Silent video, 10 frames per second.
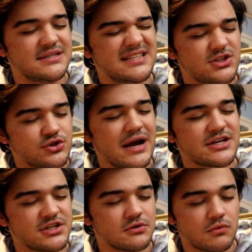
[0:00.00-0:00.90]

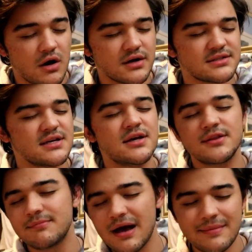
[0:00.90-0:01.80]
distraction worked,
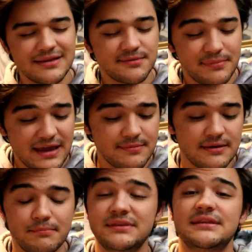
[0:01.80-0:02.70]
the mom had the
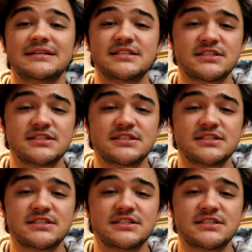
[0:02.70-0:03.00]
baby, but the